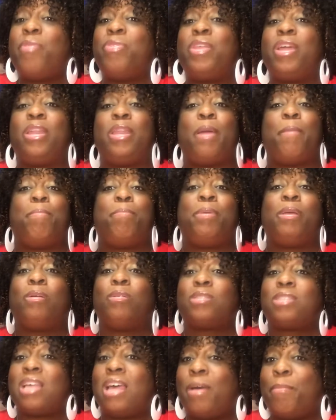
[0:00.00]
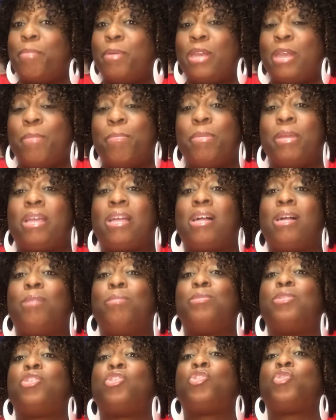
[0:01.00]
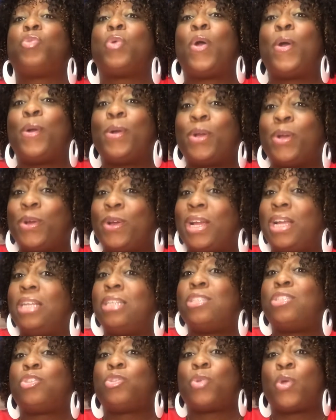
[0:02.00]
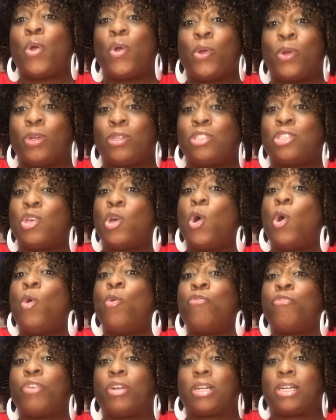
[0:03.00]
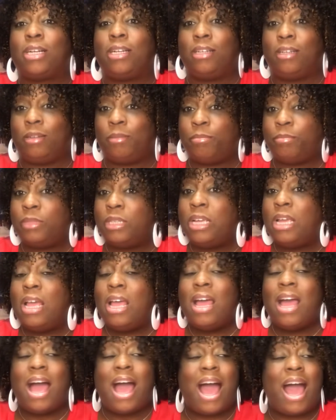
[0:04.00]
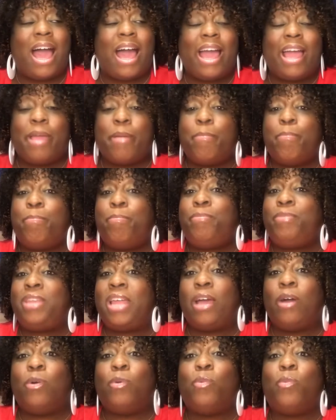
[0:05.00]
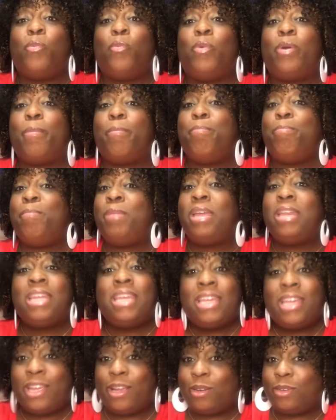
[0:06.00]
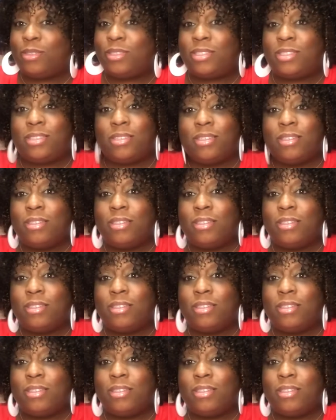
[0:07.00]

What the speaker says: then it builds up and it becomes stronger and stronger to overcome. I dealt with many years